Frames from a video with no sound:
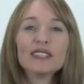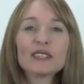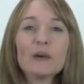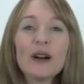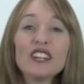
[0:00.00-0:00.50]

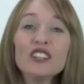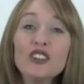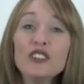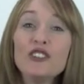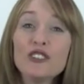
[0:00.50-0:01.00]
So what can
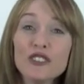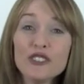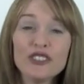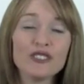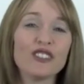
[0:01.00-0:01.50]
you
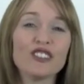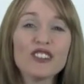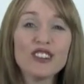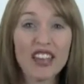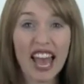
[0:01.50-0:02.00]
do to
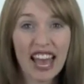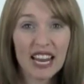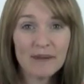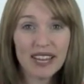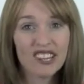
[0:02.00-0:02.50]
ensure that
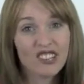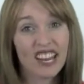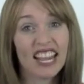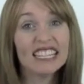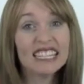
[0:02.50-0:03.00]

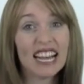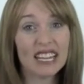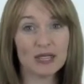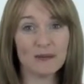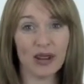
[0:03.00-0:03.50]
adaptation isn't
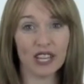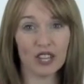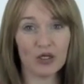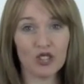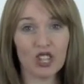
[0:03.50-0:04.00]

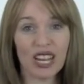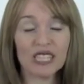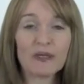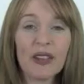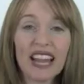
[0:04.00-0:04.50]
undermining your
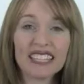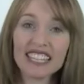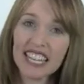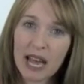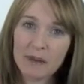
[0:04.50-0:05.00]
chance for
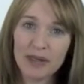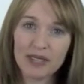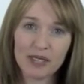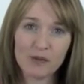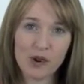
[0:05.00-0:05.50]
lasting
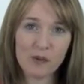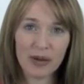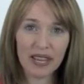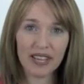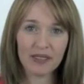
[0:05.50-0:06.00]
happiness and
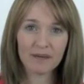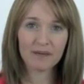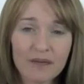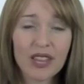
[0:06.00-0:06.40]
well-being?